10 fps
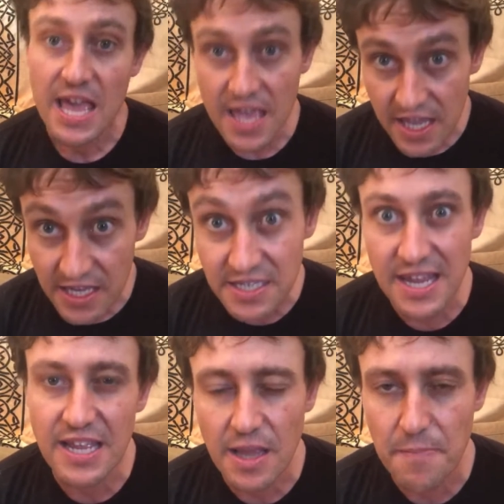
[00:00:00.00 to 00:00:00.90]
is
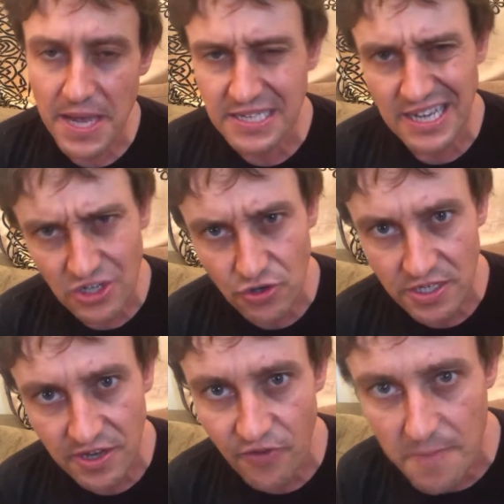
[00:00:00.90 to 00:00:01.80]
in the best
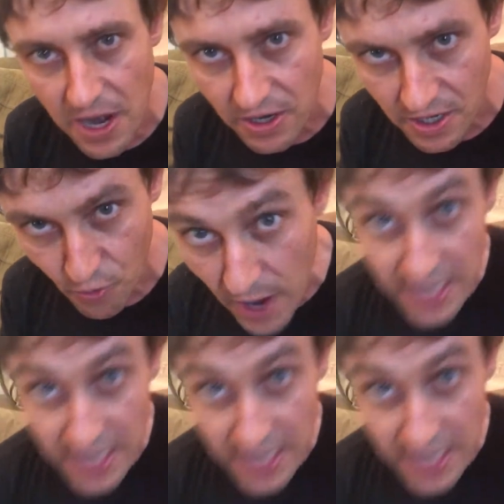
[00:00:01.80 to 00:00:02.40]
interest of America, right?